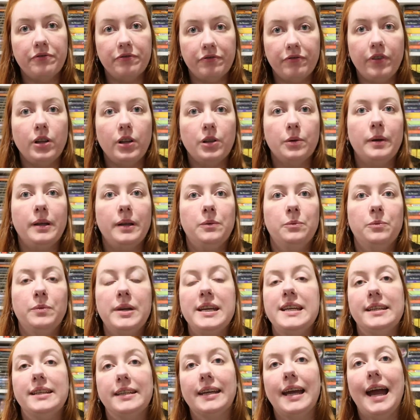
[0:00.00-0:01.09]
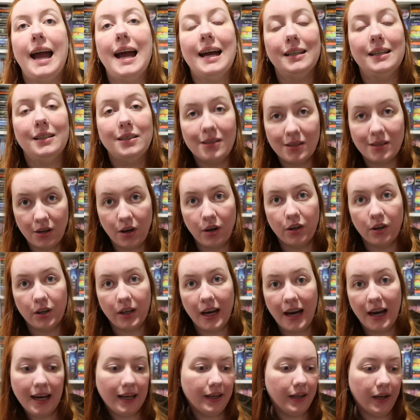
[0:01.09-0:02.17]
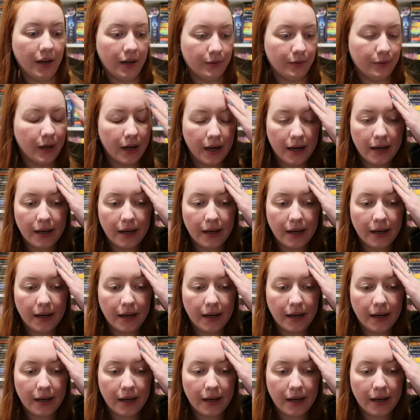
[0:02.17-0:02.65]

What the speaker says: following week. I suck, I know.